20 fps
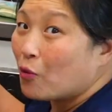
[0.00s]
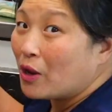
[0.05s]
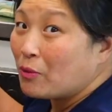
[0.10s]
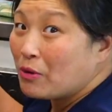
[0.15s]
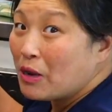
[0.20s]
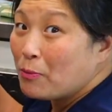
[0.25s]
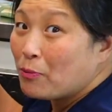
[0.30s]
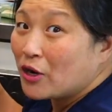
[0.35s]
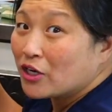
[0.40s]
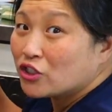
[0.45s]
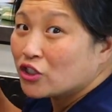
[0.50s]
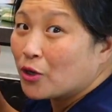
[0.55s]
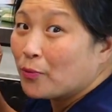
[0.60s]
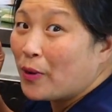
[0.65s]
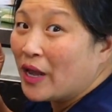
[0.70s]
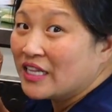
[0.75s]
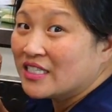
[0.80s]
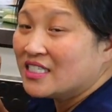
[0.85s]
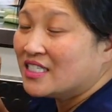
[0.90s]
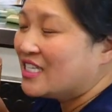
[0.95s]
When we brush our
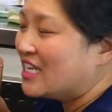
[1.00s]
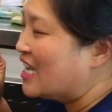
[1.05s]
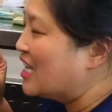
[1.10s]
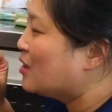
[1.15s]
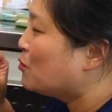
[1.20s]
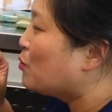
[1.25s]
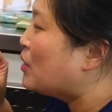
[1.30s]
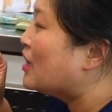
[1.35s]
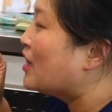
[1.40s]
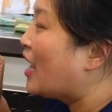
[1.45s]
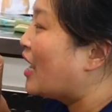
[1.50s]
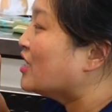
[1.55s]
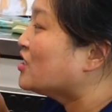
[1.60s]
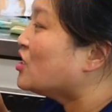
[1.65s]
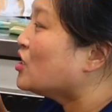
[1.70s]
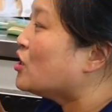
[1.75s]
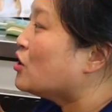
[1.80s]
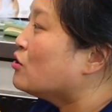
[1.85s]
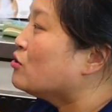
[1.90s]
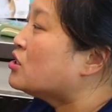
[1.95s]
pet's teeth, we like
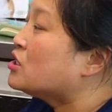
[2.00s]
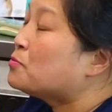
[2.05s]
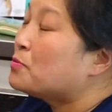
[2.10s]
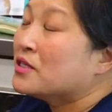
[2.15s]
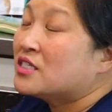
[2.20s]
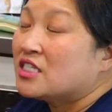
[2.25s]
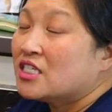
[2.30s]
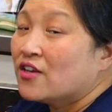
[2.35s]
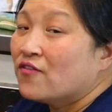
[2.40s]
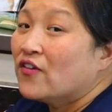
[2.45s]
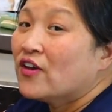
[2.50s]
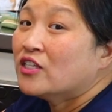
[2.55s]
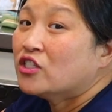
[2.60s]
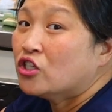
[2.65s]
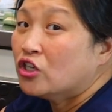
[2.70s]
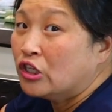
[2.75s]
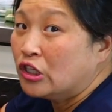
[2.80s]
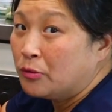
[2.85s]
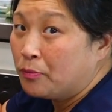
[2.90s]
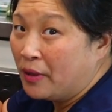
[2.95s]
to use specific
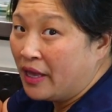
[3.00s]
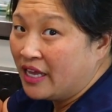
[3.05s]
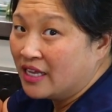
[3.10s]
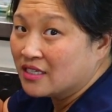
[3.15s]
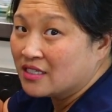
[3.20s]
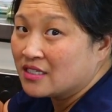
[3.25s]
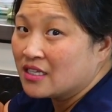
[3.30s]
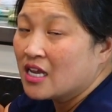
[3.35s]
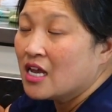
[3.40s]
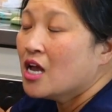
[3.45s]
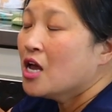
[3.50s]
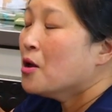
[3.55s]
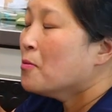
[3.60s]
toothpaste.